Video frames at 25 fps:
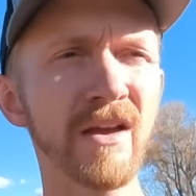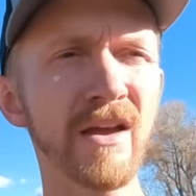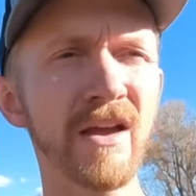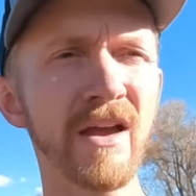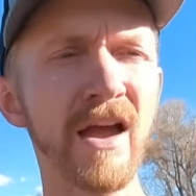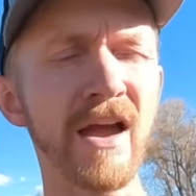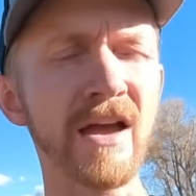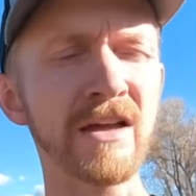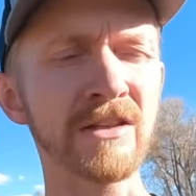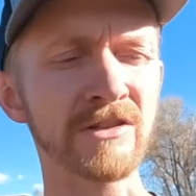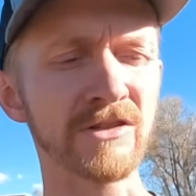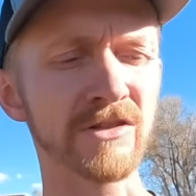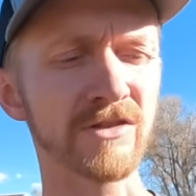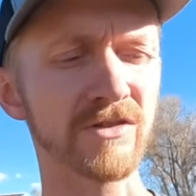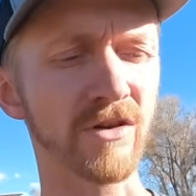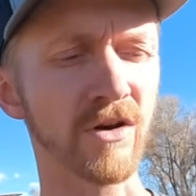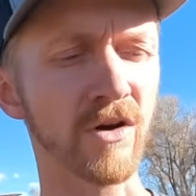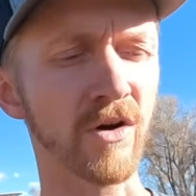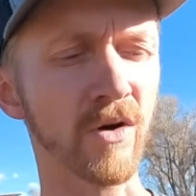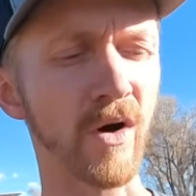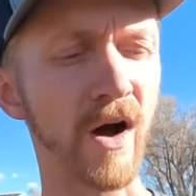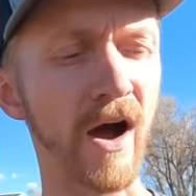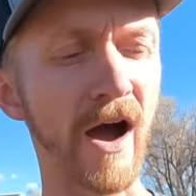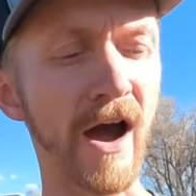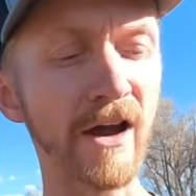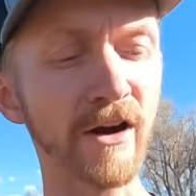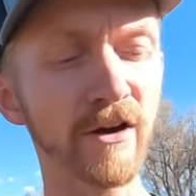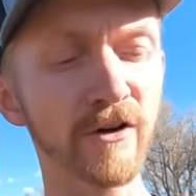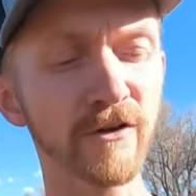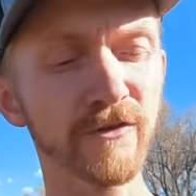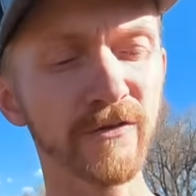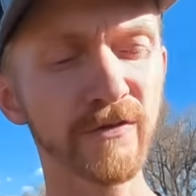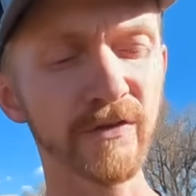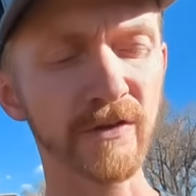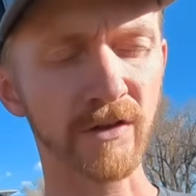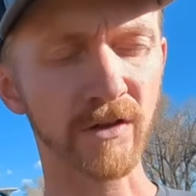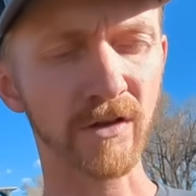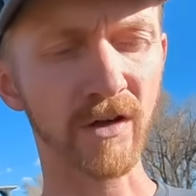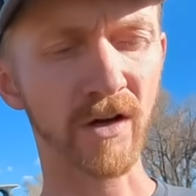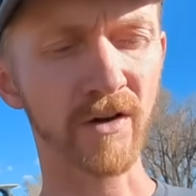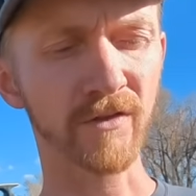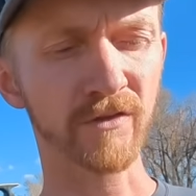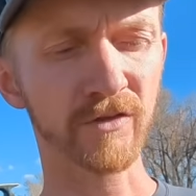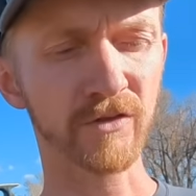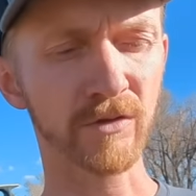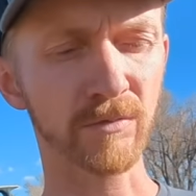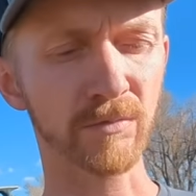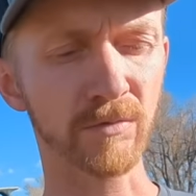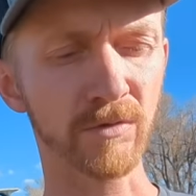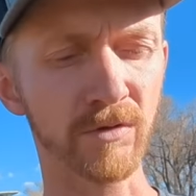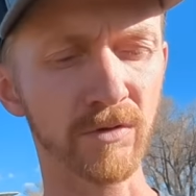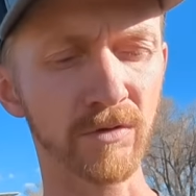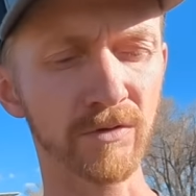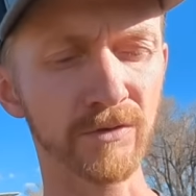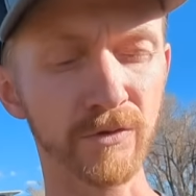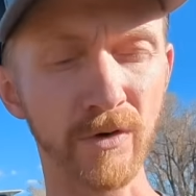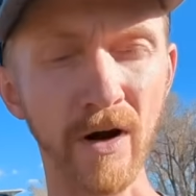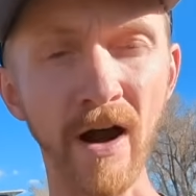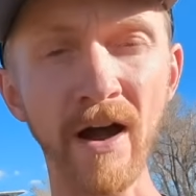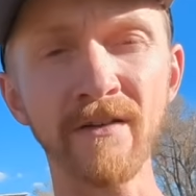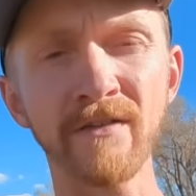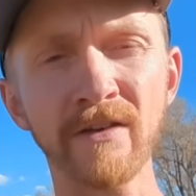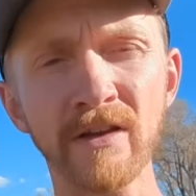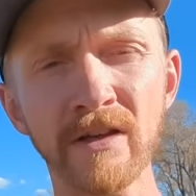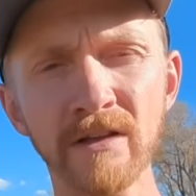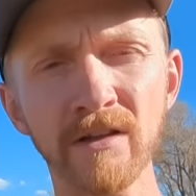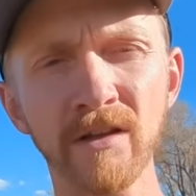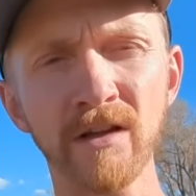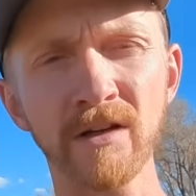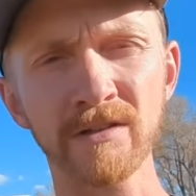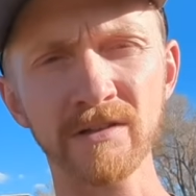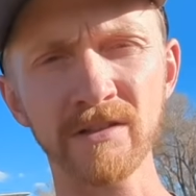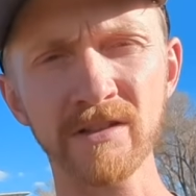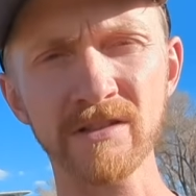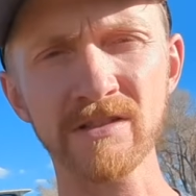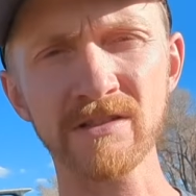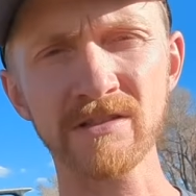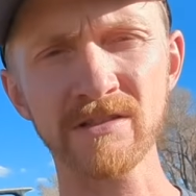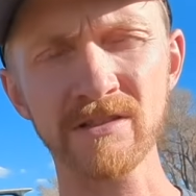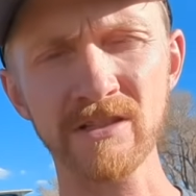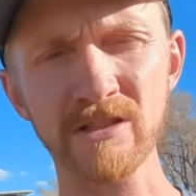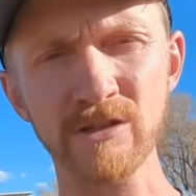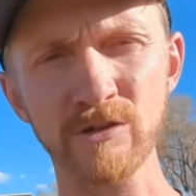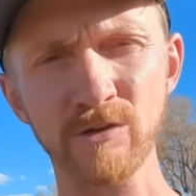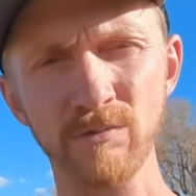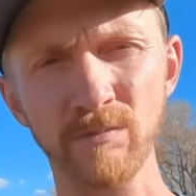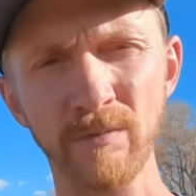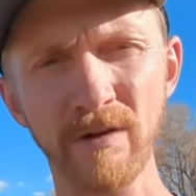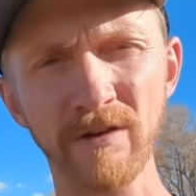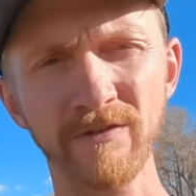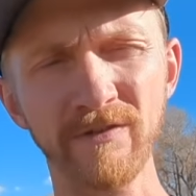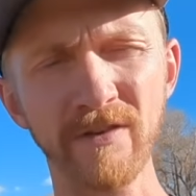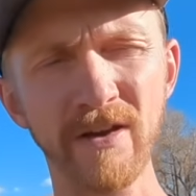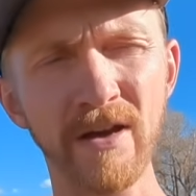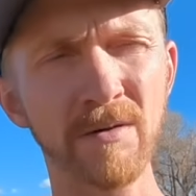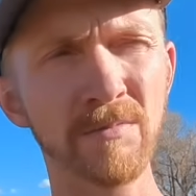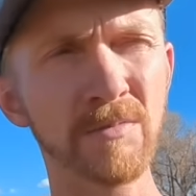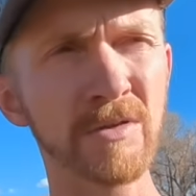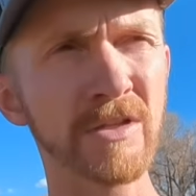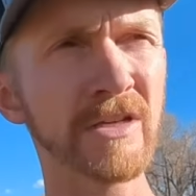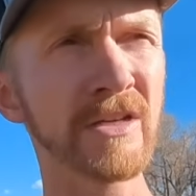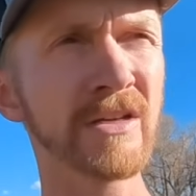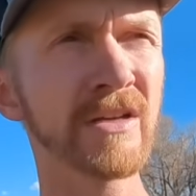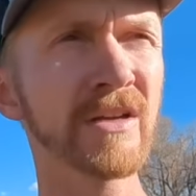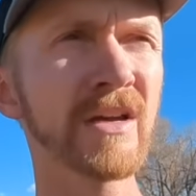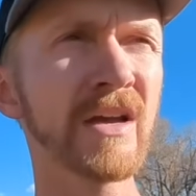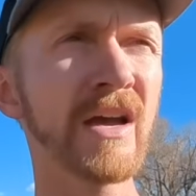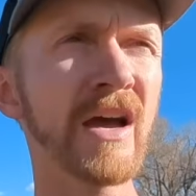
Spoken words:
And so I don't feel comfortable driving it long distances with my family.